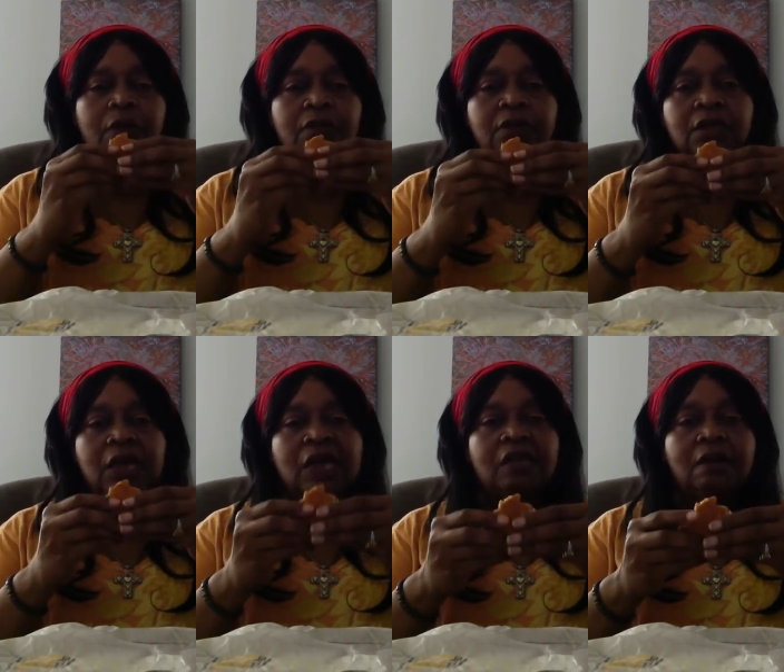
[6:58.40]
Then I
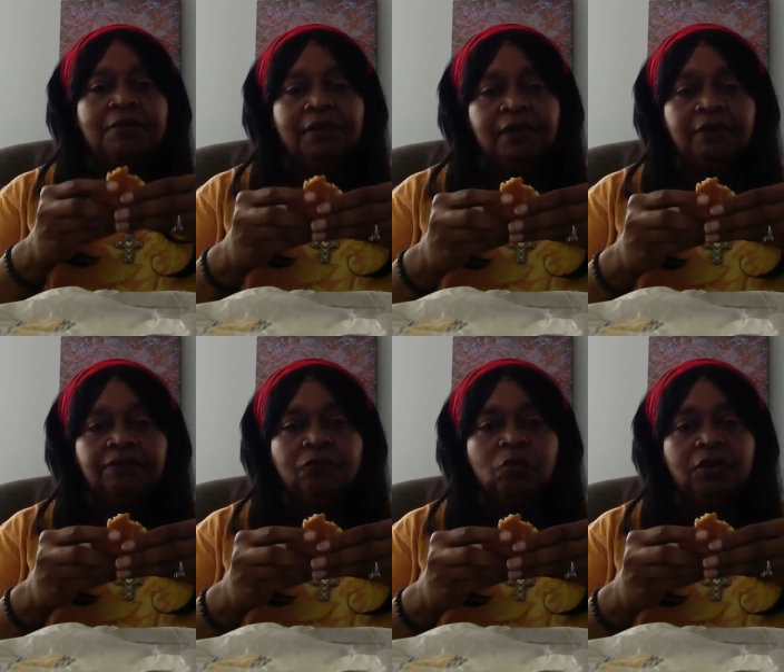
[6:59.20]
got nominated
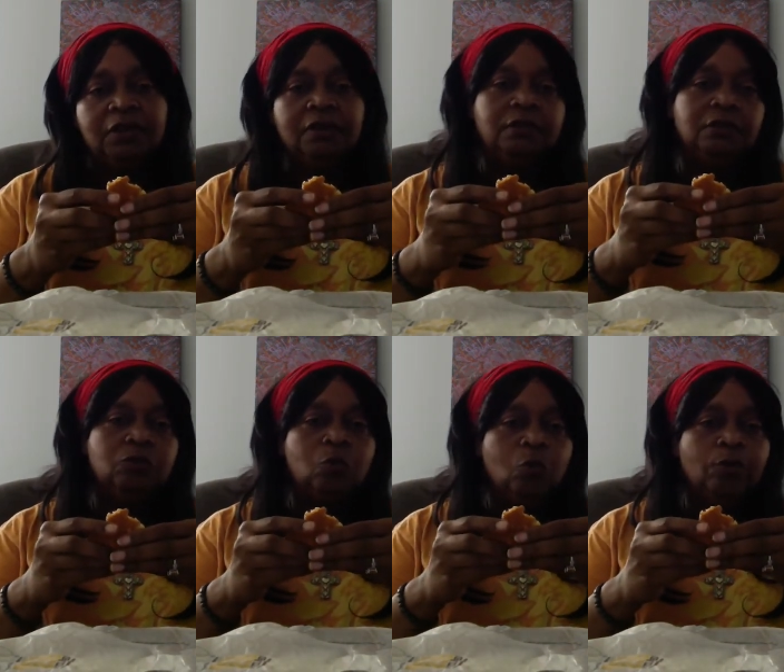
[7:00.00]
for one of their little
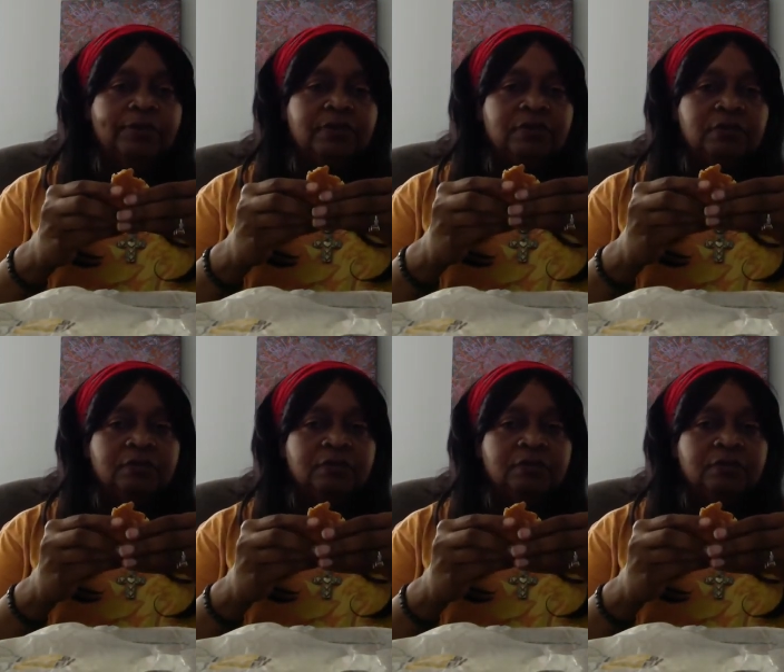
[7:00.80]
awards.